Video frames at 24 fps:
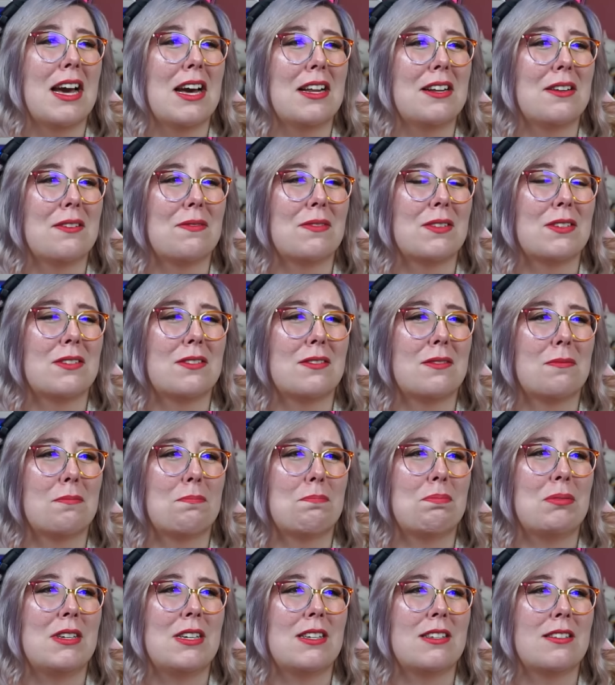kind of a
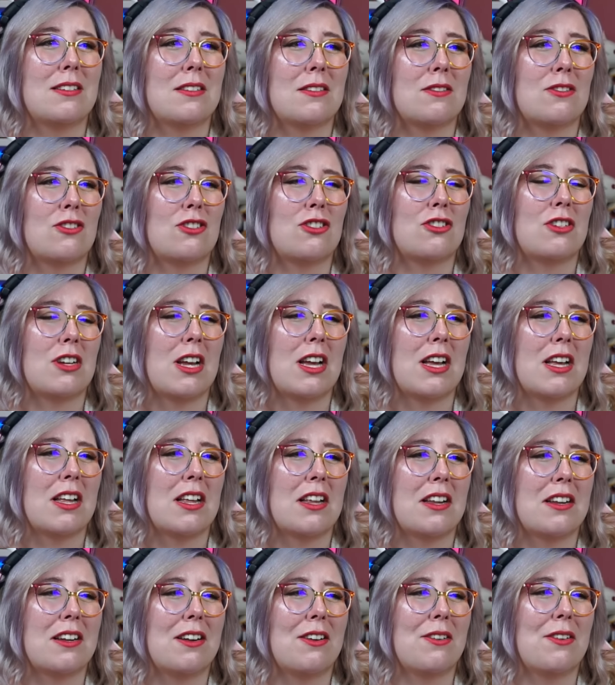piece of
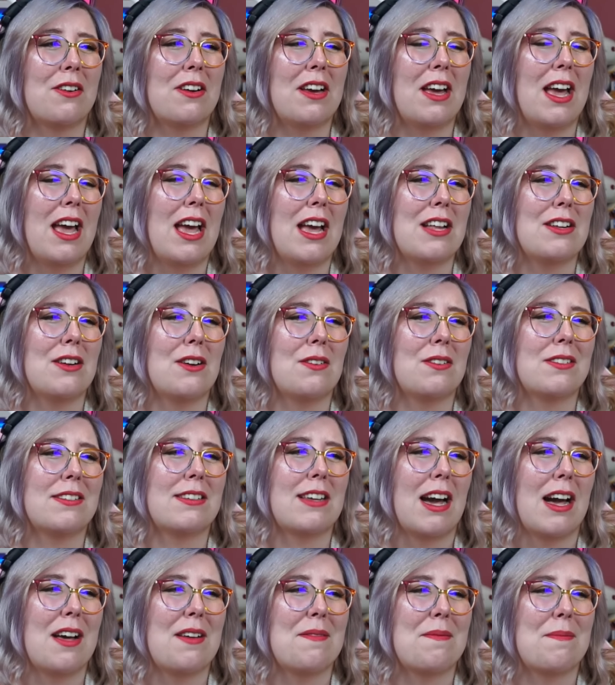shit. Okay, I know he's
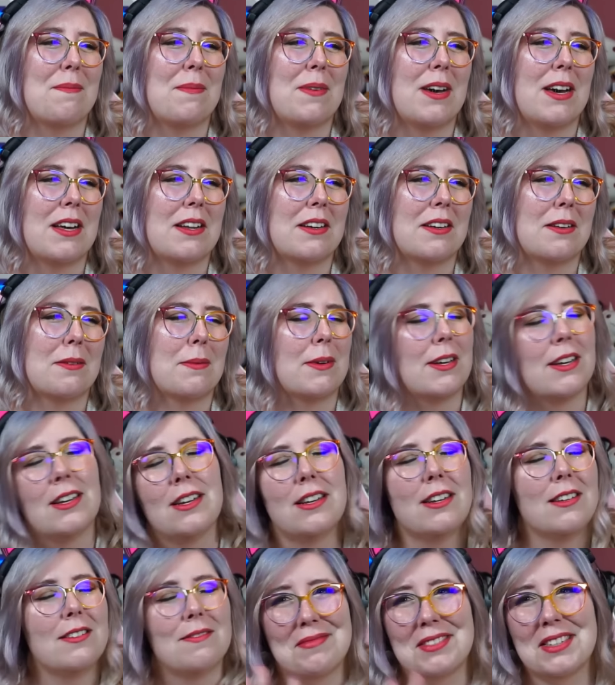gotten better, but
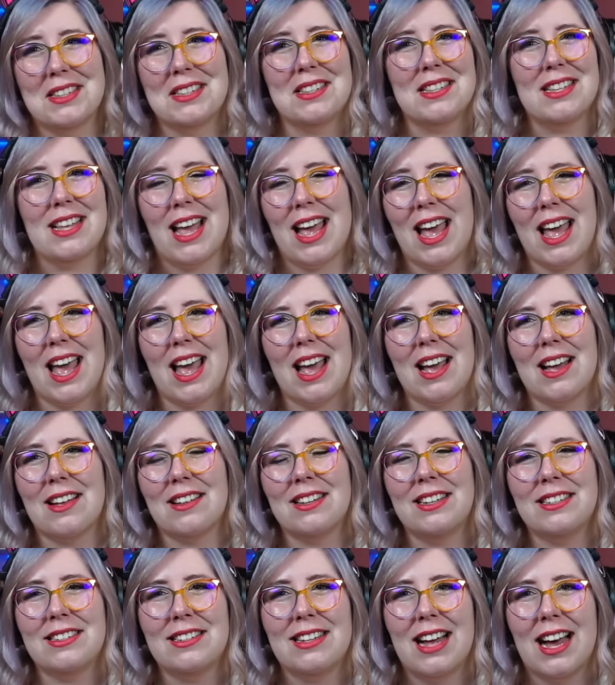nah,
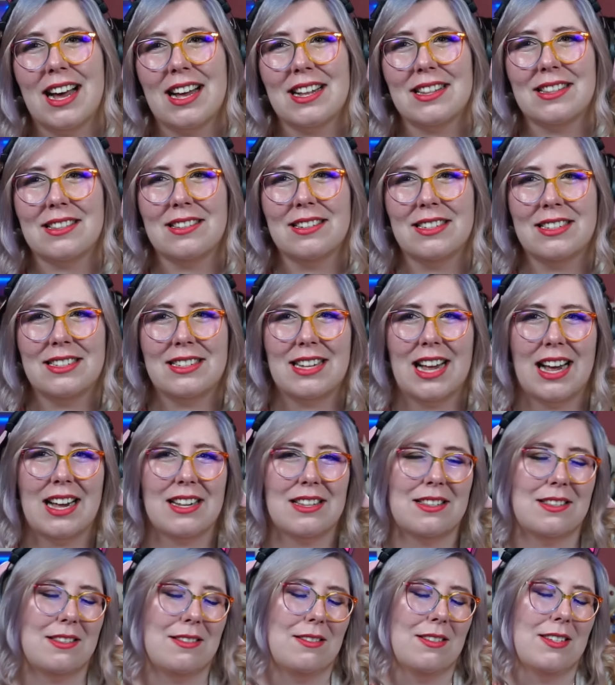let's not, let's
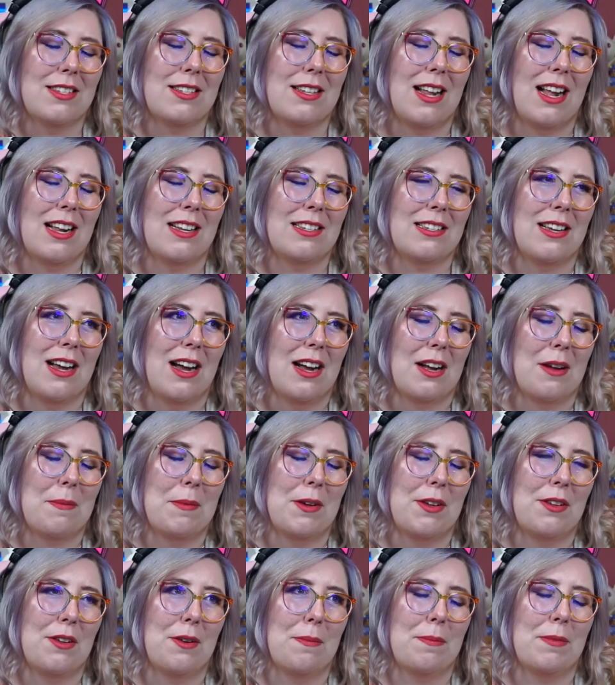not, let's not talk
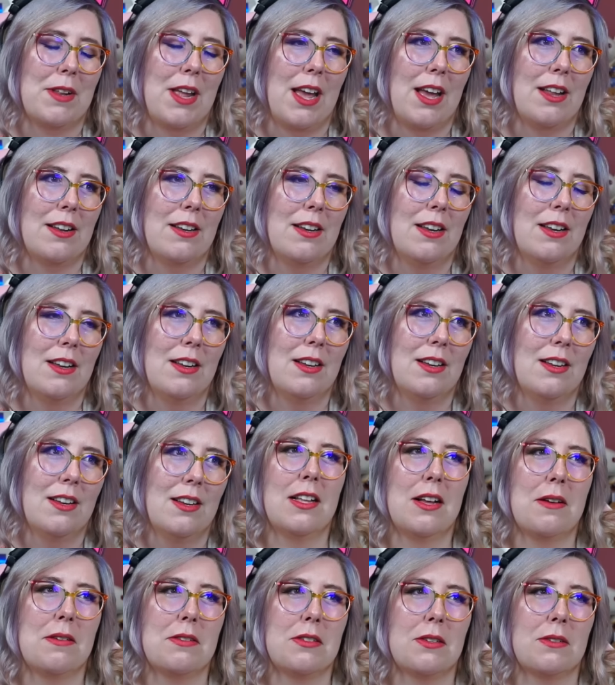about your dad.
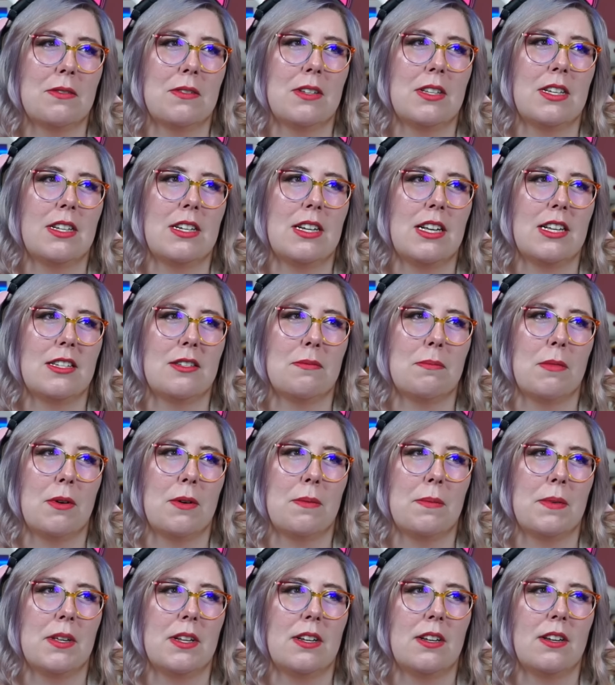That was a really nice
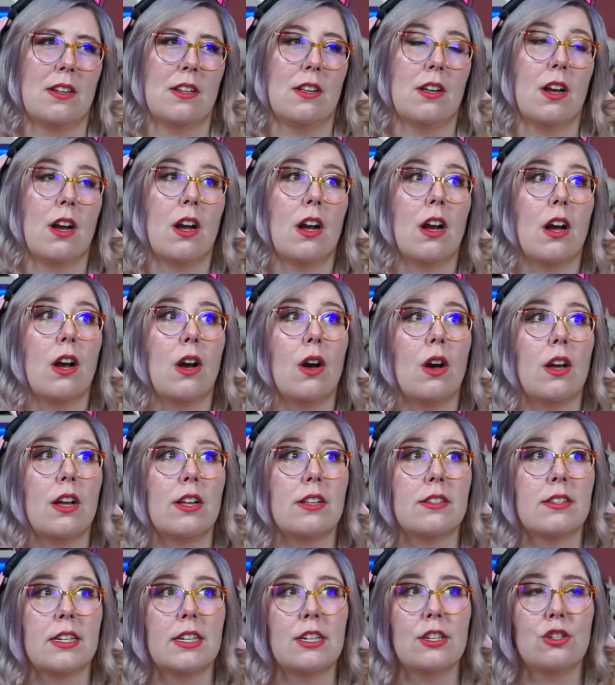moment.
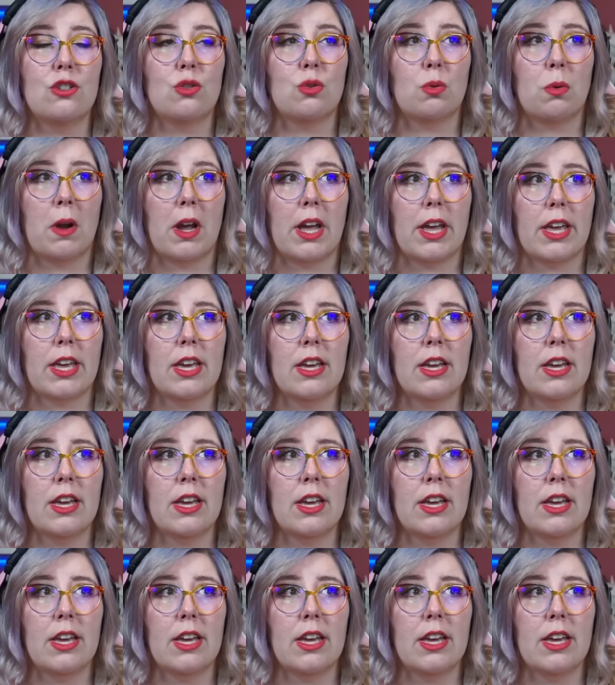Is that a